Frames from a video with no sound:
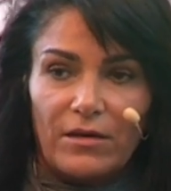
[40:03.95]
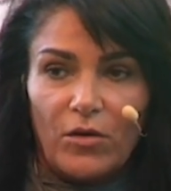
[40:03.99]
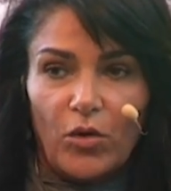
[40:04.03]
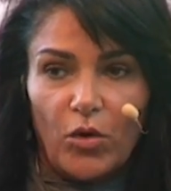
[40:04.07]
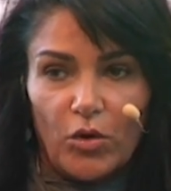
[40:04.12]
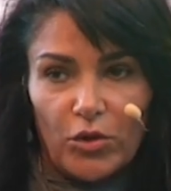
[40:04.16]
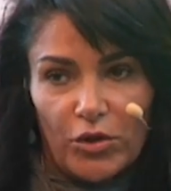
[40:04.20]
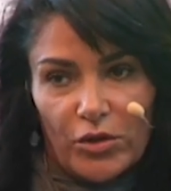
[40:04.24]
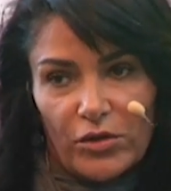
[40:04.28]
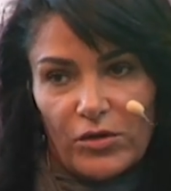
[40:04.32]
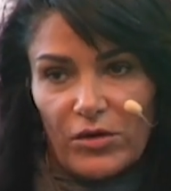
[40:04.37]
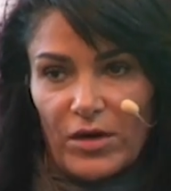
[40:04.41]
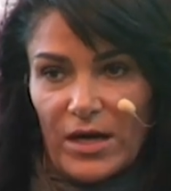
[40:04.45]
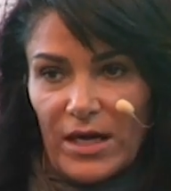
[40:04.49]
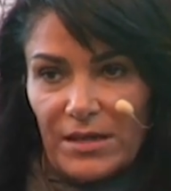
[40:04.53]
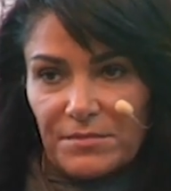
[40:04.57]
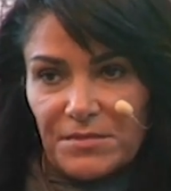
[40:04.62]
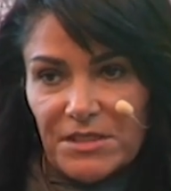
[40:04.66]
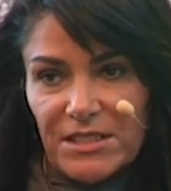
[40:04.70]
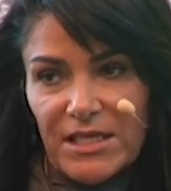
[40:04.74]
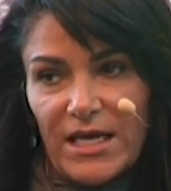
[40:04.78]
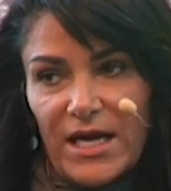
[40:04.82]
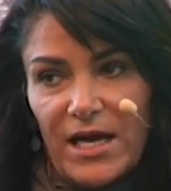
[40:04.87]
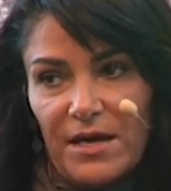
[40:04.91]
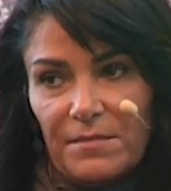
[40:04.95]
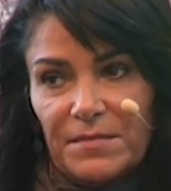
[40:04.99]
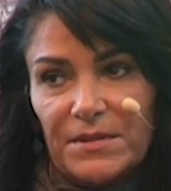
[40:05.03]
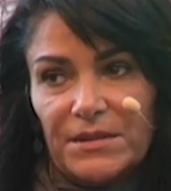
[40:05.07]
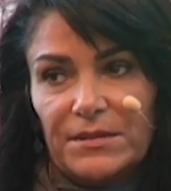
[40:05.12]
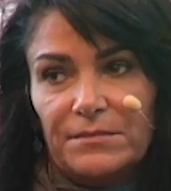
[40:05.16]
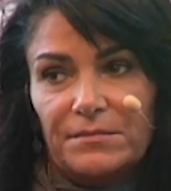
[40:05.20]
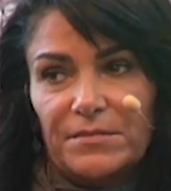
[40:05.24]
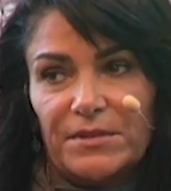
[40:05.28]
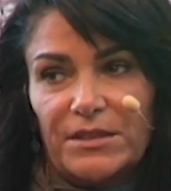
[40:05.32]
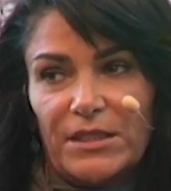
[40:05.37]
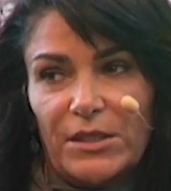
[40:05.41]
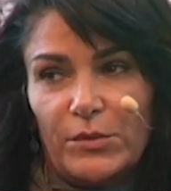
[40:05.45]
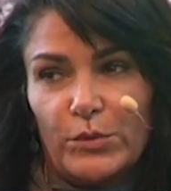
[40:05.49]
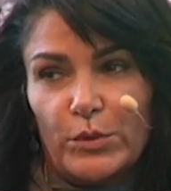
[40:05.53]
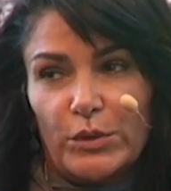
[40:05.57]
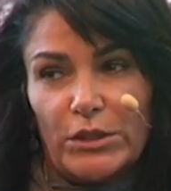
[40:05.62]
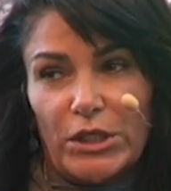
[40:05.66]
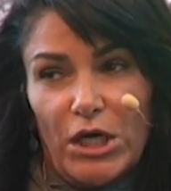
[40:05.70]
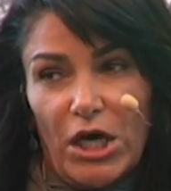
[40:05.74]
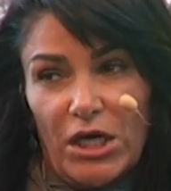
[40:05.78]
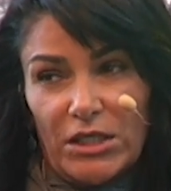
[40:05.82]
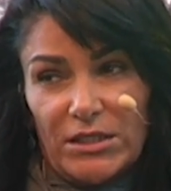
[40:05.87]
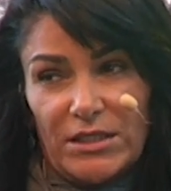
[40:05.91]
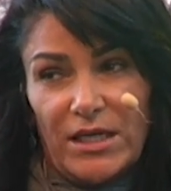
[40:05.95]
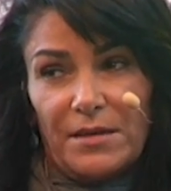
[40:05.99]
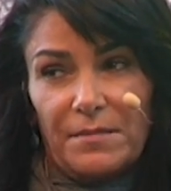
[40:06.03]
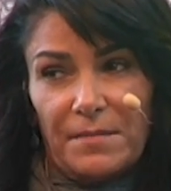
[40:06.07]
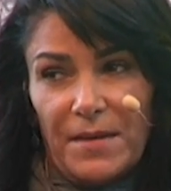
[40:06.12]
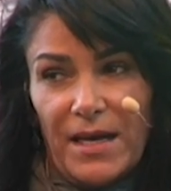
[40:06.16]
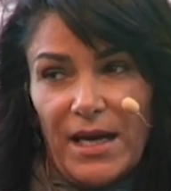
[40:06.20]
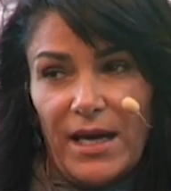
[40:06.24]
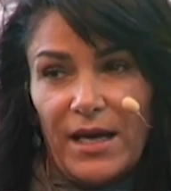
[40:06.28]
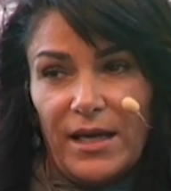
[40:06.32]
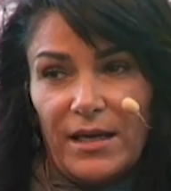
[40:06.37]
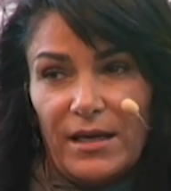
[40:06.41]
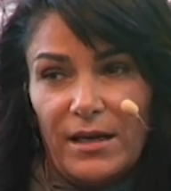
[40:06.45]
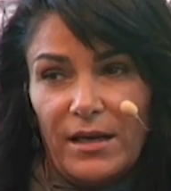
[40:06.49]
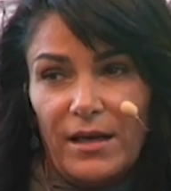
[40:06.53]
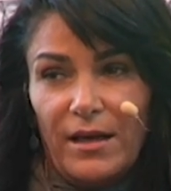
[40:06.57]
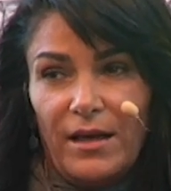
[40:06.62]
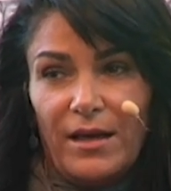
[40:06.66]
all the crimes happened, but they were not that bad.